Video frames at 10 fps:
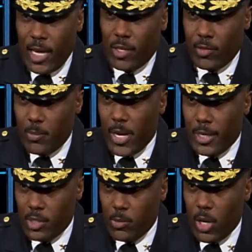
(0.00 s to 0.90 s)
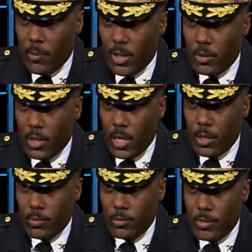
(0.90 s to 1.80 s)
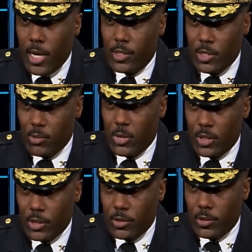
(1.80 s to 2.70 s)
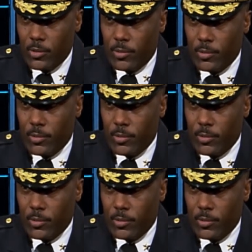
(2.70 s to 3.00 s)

negatively by his department policies and procedures.